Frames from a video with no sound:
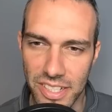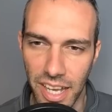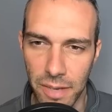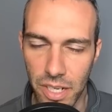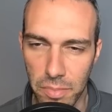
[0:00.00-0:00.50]

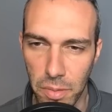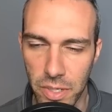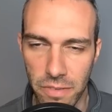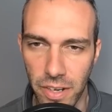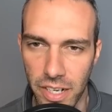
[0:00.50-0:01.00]
I'm talking about
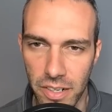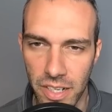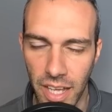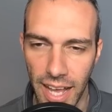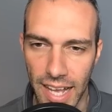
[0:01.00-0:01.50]
pure fighter
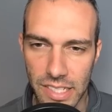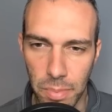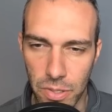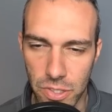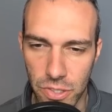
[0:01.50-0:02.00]
as
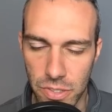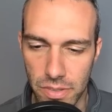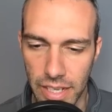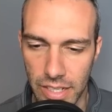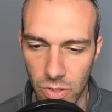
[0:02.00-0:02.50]
opposed to
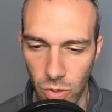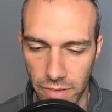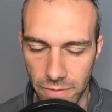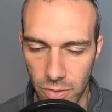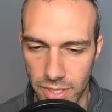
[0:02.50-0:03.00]
just ignoring
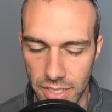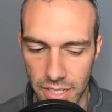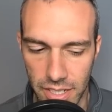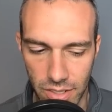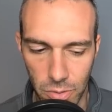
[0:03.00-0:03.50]

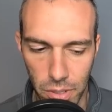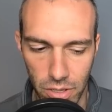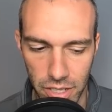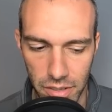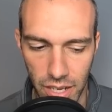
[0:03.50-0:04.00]
Virizion and
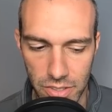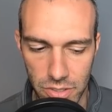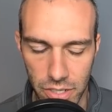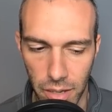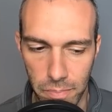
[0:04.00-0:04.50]
Cobalion as they're
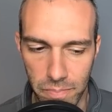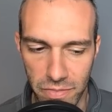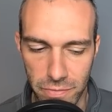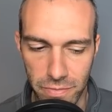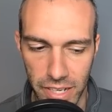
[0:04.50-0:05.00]
not
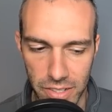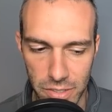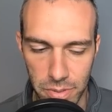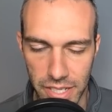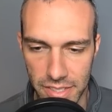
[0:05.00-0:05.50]
fighters,
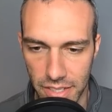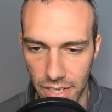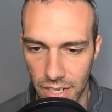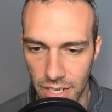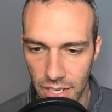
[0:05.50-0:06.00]
but yes they
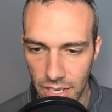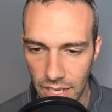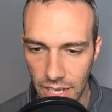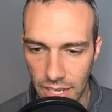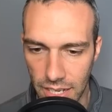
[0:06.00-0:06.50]
are.
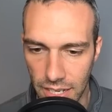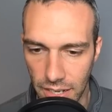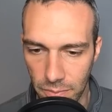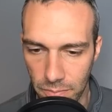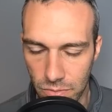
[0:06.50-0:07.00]

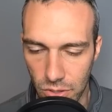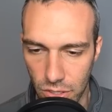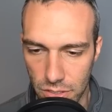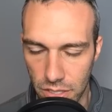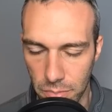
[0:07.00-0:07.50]
So
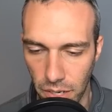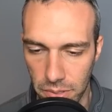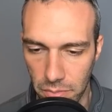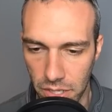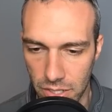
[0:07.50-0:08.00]
they're probably
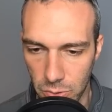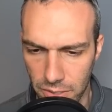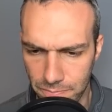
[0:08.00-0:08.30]
up there as well.